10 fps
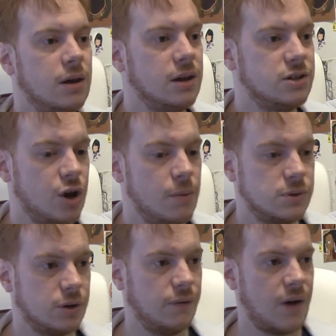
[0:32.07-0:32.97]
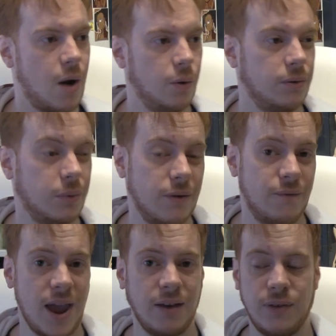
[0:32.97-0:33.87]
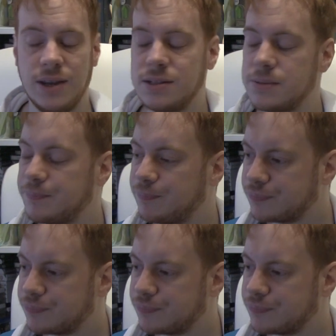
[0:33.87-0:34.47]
in terms of how it would affect things.